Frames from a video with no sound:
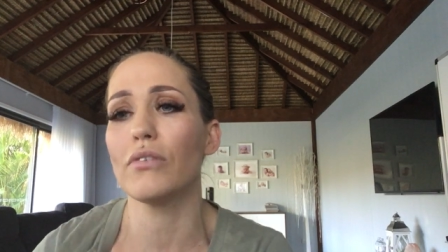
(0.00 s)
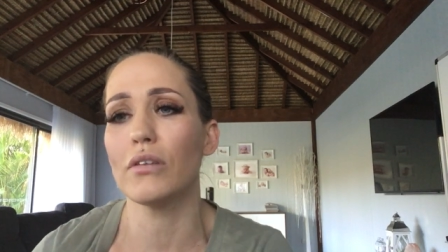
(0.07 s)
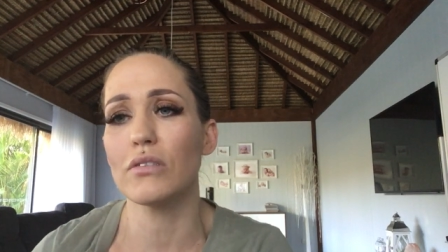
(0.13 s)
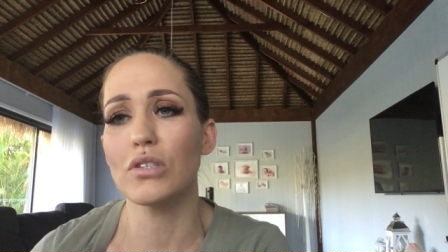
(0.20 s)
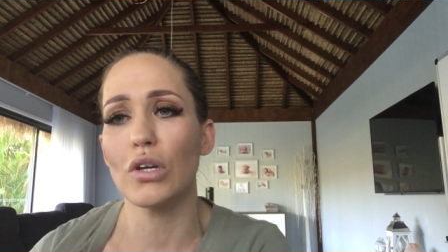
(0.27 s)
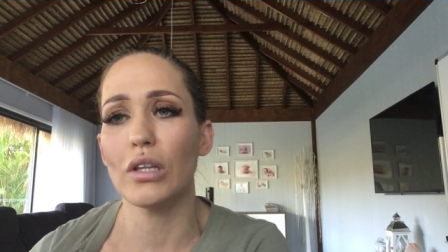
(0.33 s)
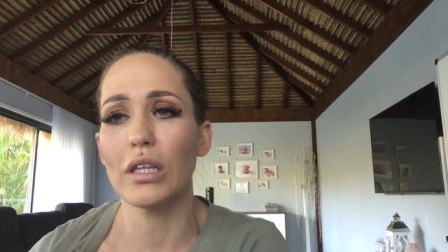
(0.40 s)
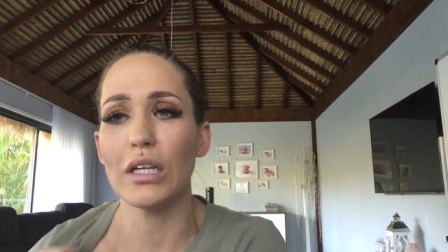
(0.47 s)
It's
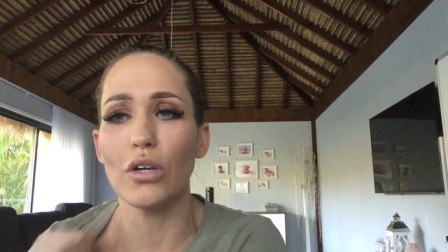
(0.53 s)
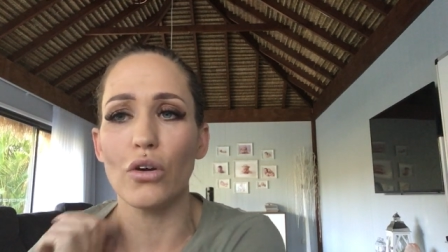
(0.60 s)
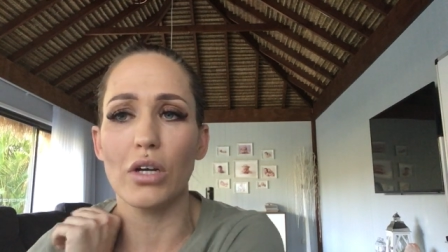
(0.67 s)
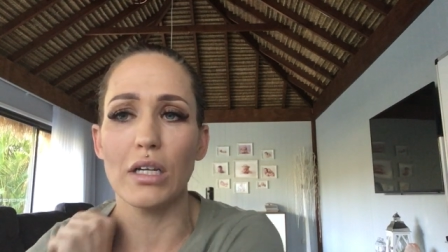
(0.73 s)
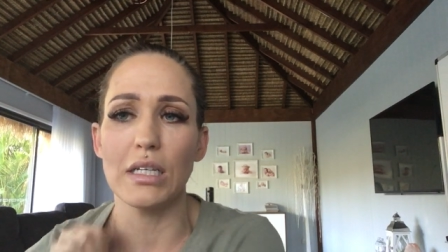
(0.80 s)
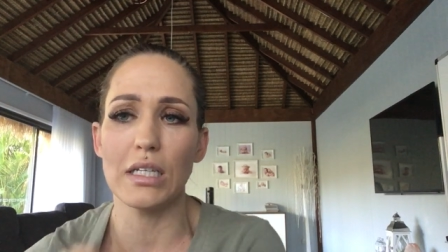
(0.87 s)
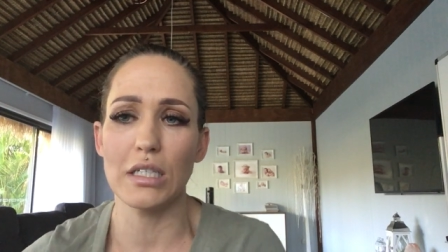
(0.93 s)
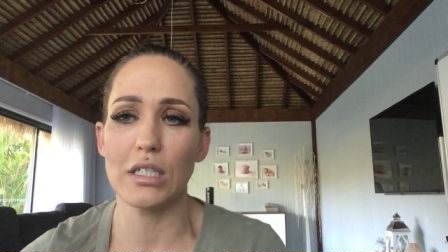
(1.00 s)
certainly not
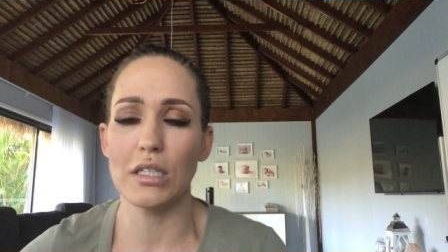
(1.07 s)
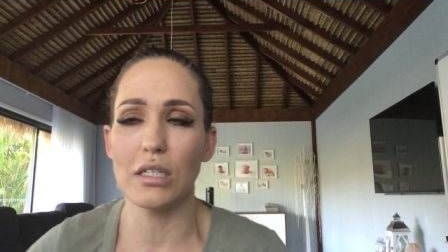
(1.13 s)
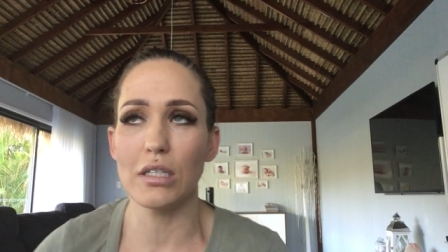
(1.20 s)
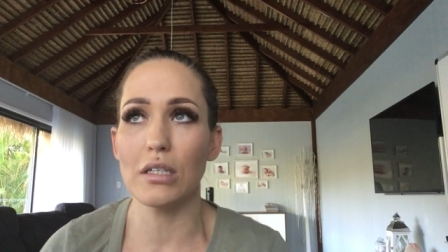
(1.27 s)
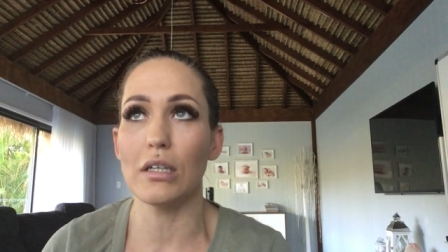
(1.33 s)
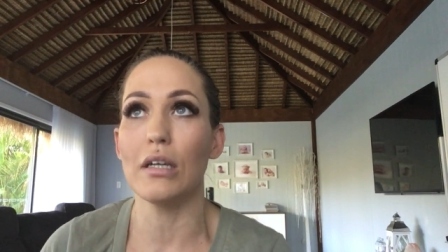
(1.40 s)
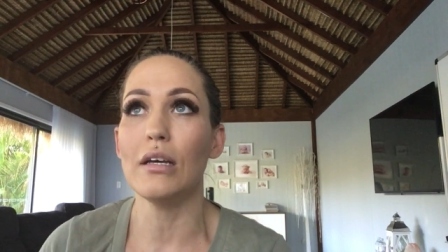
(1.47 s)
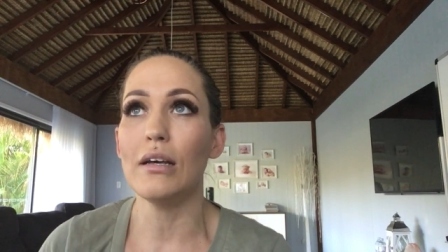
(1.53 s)
conditioned
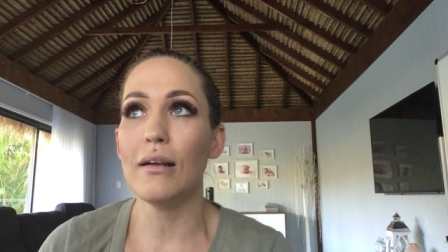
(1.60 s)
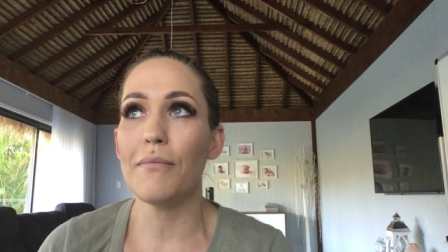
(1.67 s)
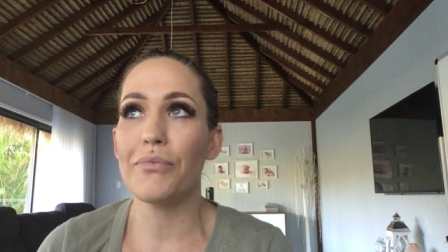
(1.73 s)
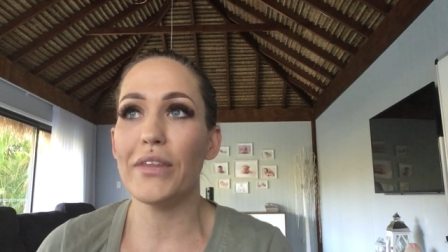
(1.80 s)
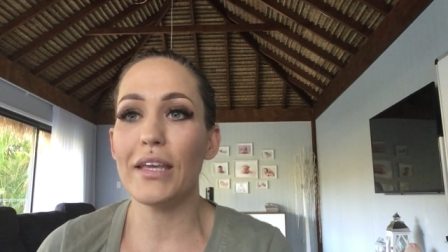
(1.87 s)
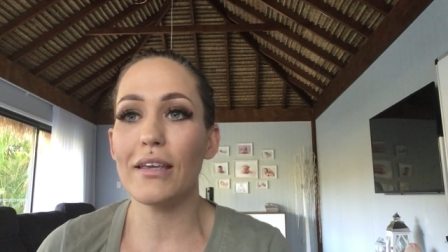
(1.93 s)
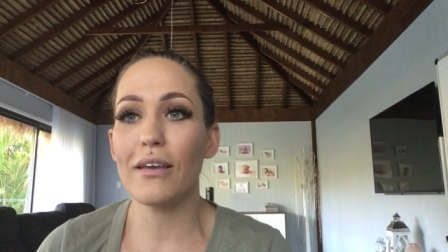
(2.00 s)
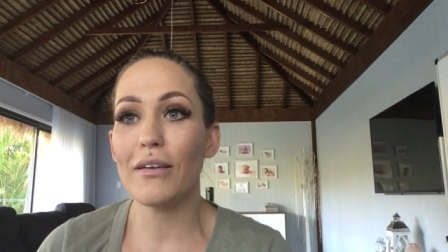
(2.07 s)
to
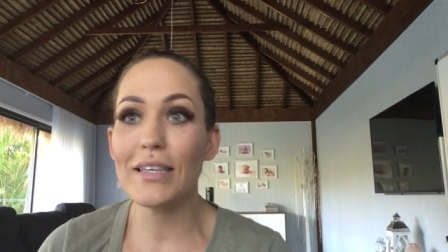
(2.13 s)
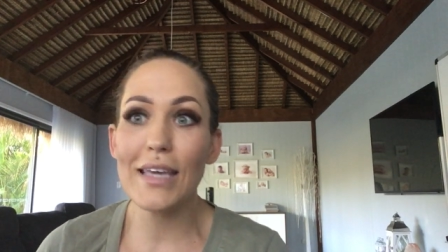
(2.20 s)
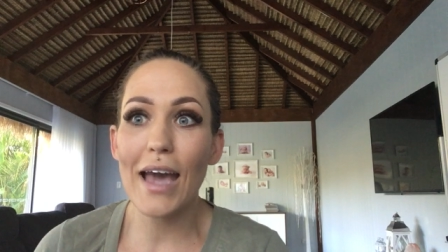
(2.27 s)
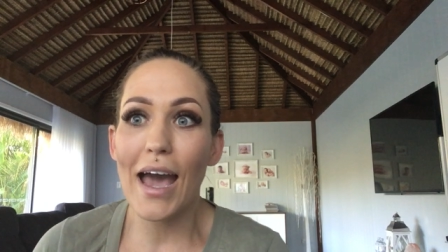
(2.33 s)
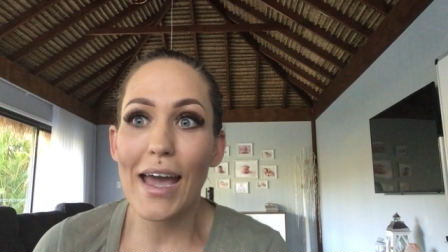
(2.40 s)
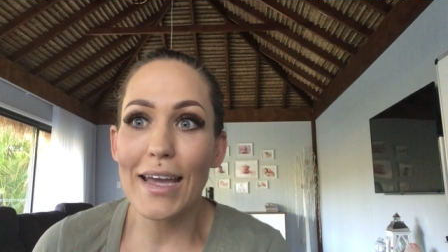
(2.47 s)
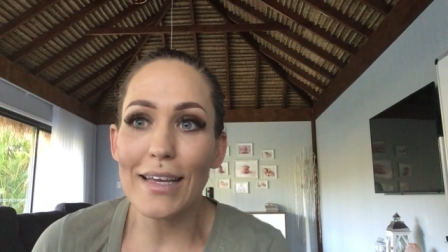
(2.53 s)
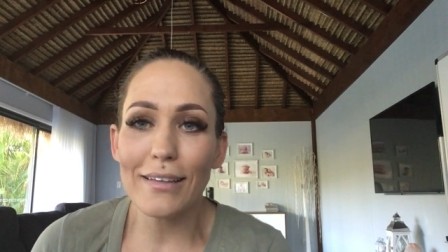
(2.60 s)
think,
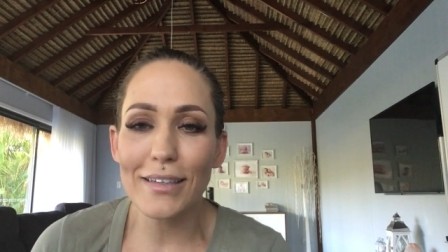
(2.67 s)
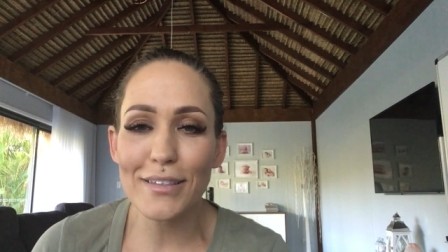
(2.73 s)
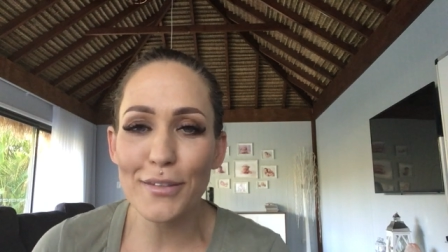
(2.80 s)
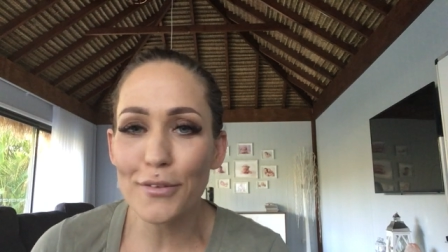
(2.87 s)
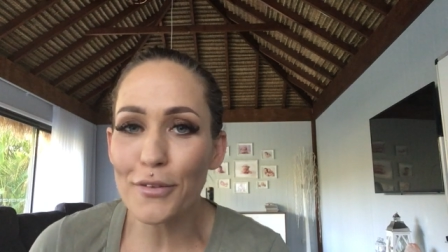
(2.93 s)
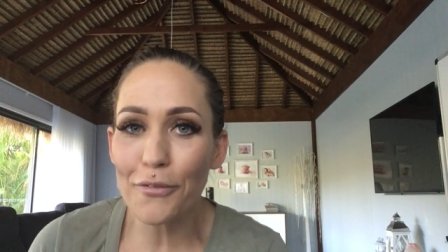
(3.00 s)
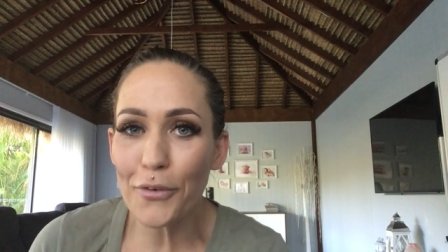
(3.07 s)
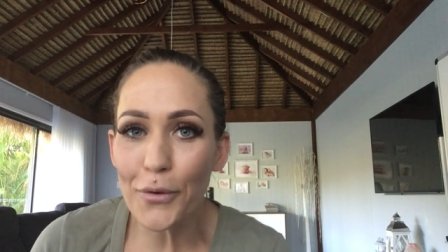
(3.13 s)
yay, let's
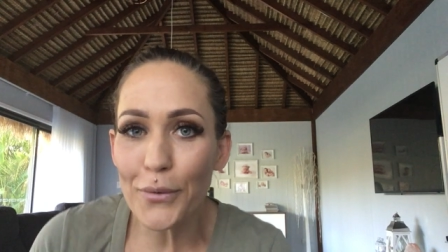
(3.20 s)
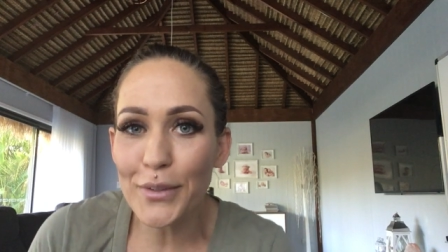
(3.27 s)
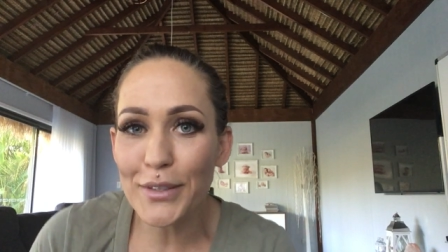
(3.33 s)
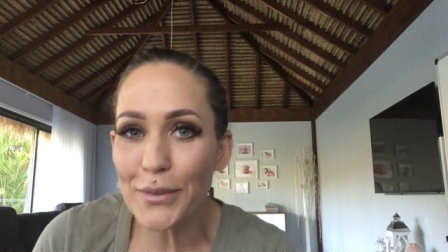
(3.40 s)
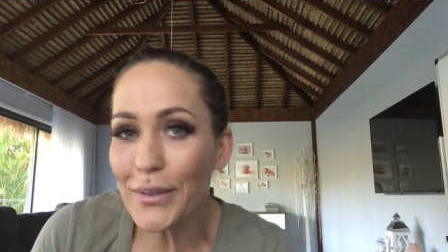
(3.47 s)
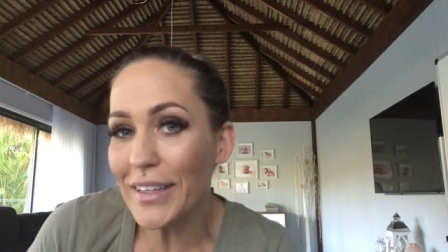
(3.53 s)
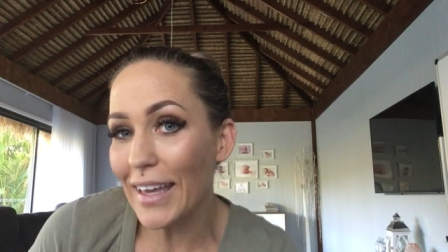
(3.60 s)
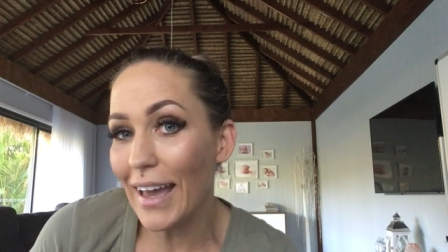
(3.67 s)
look forward
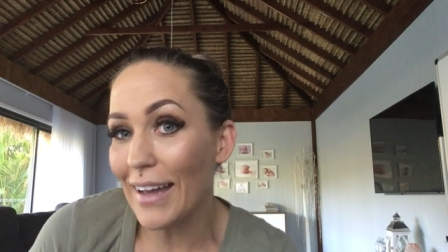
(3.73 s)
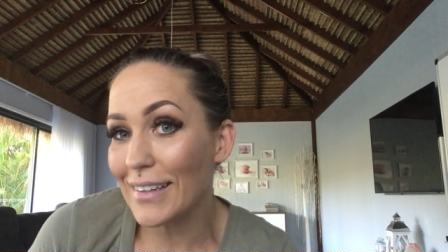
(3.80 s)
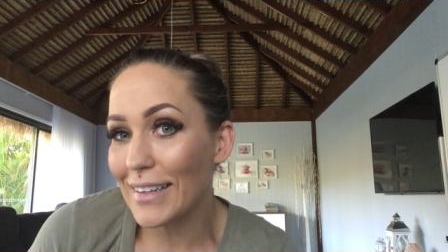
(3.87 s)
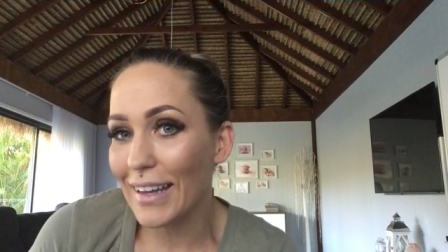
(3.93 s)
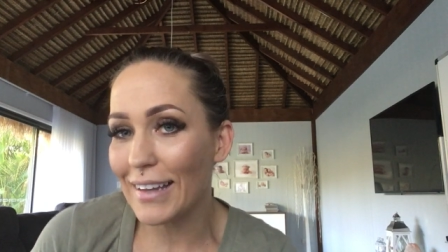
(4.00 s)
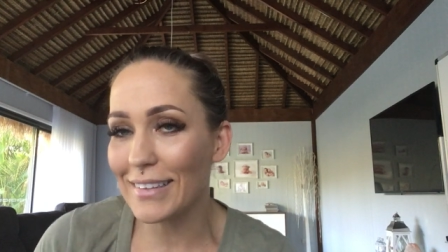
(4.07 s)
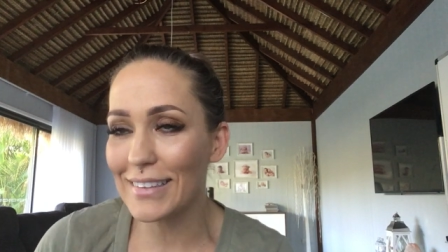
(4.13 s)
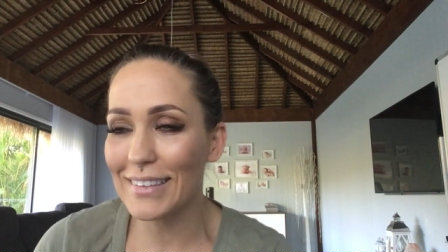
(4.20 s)
to and count
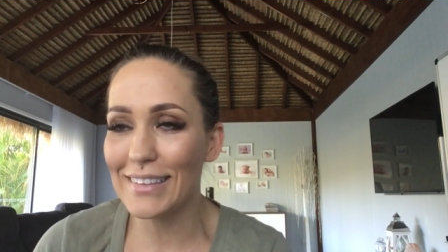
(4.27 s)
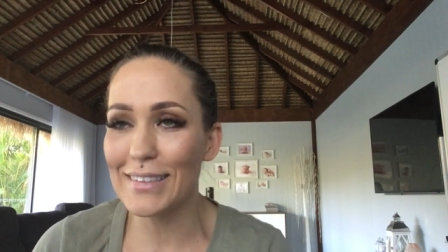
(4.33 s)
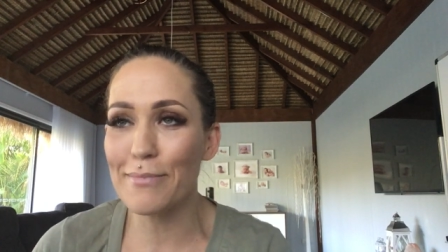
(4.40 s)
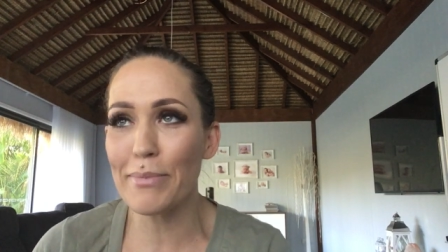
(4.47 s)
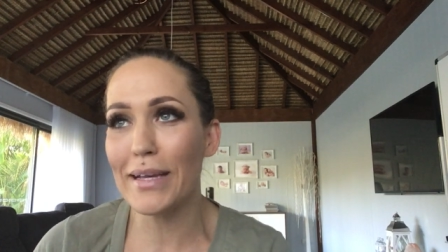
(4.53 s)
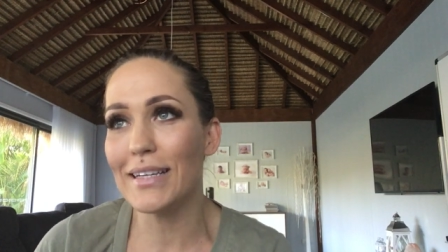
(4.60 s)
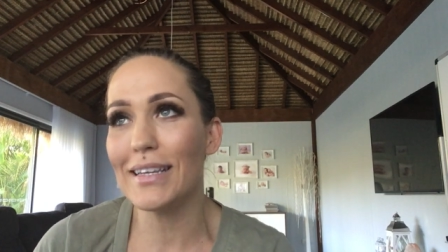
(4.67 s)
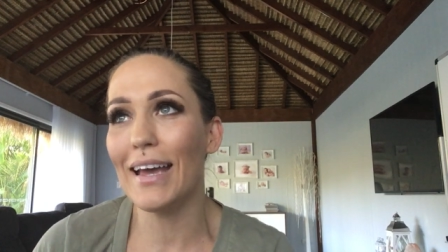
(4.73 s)
down to this
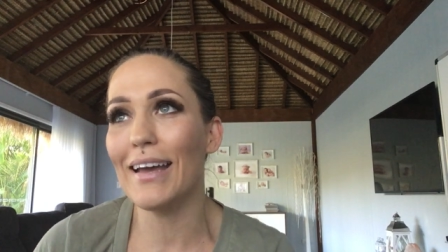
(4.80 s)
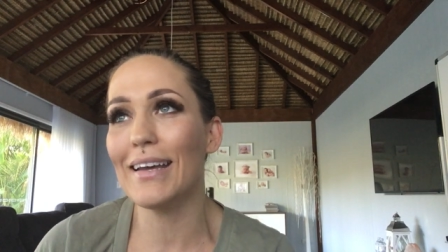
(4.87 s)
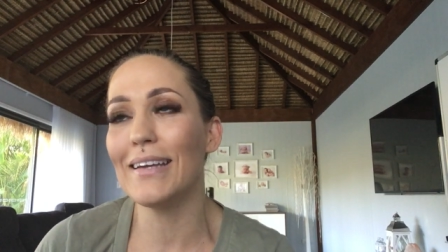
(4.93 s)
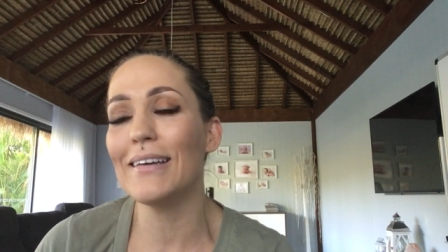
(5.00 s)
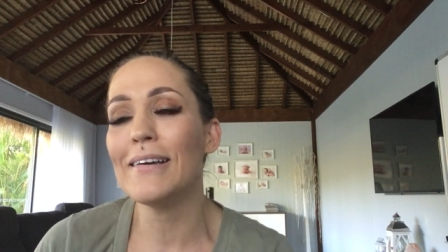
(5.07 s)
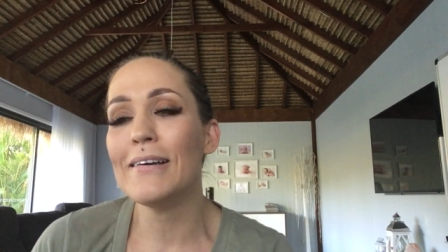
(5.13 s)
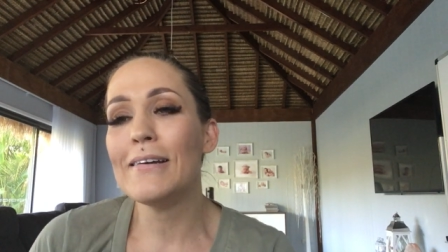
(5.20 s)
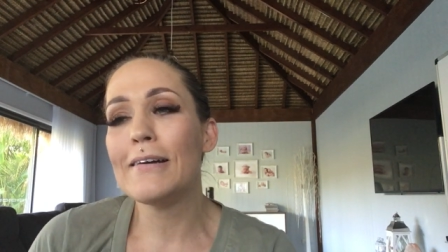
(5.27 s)
big day.